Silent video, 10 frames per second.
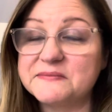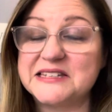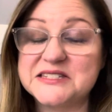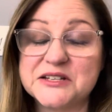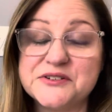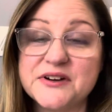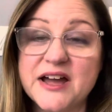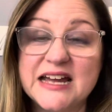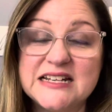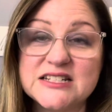so
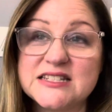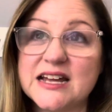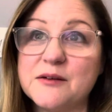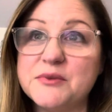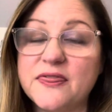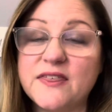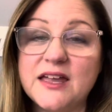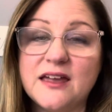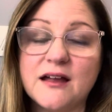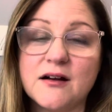just, I've been
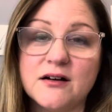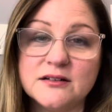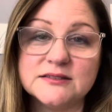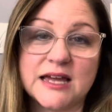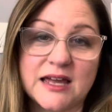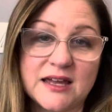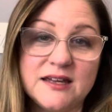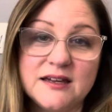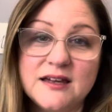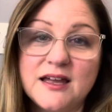thinking all
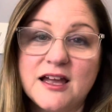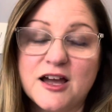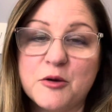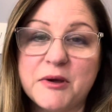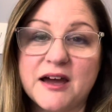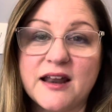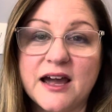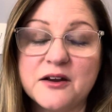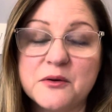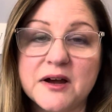day about
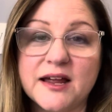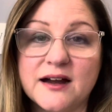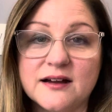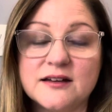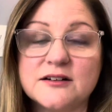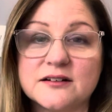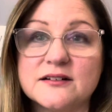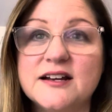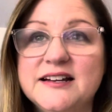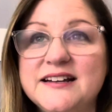how do I
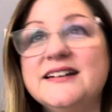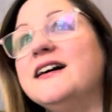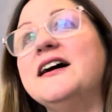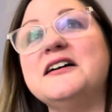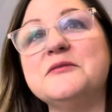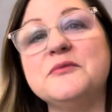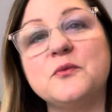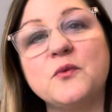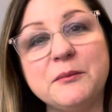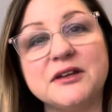honor
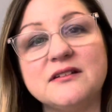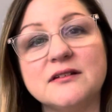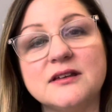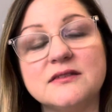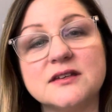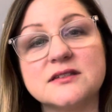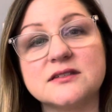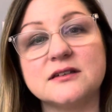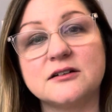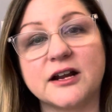women in
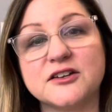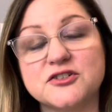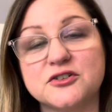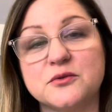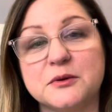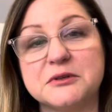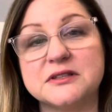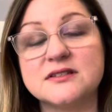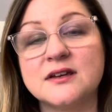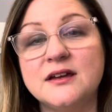this International
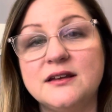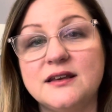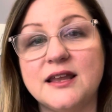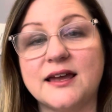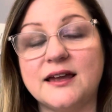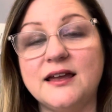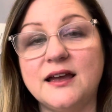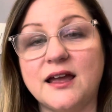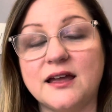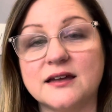Women's
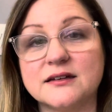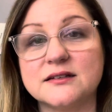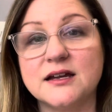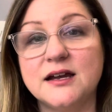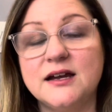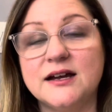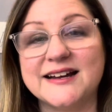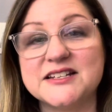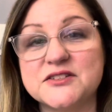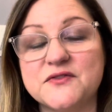Day. And I
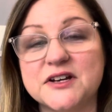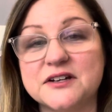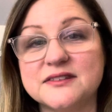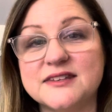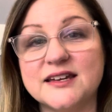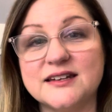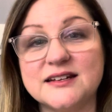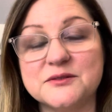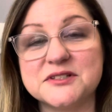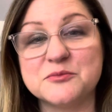just felt that
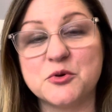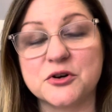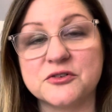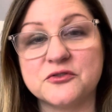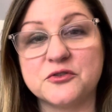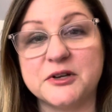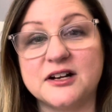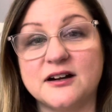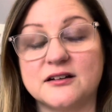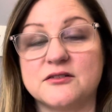it was important for me to
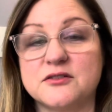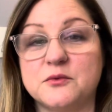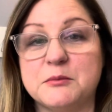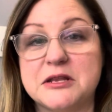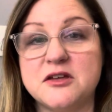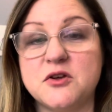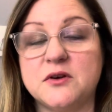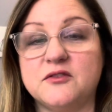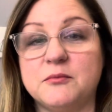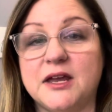honor the women who
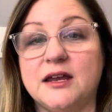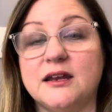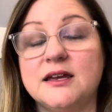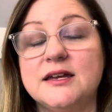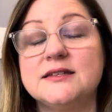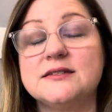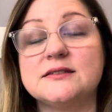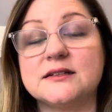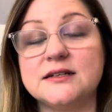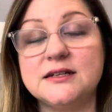have made
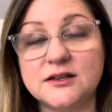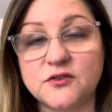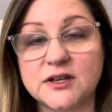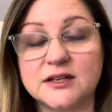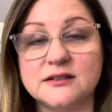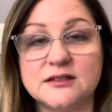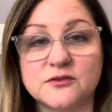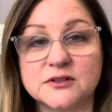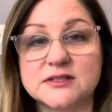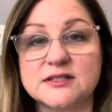significant
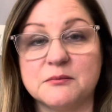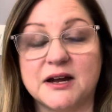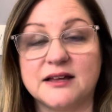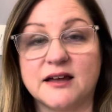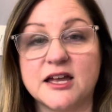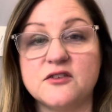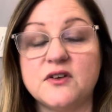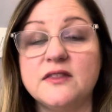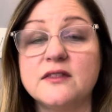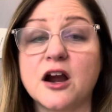difference in my life.
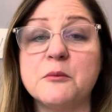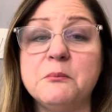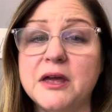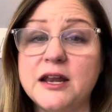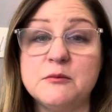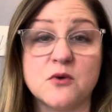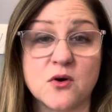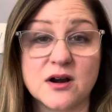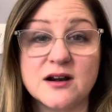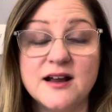And there are many
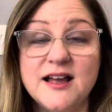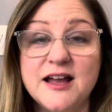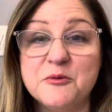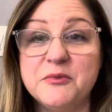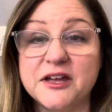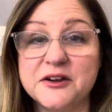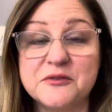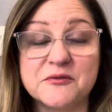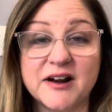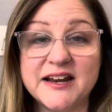more, but
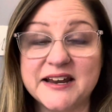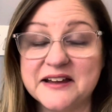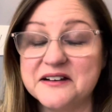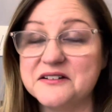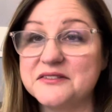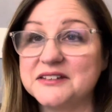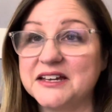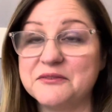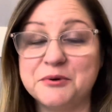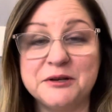right now,
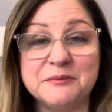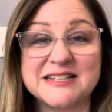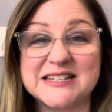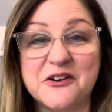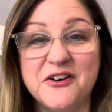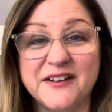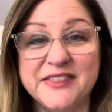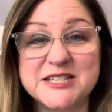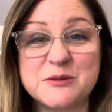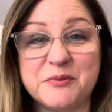kind of putting myself on
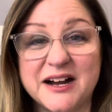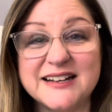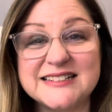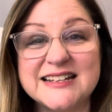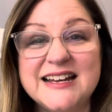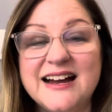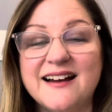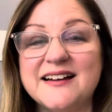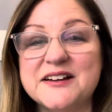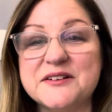the spot,
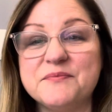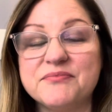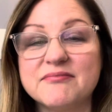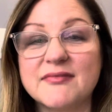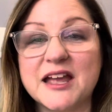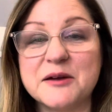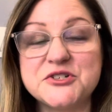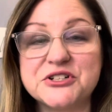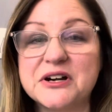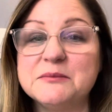I'm
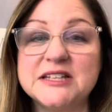sure I'm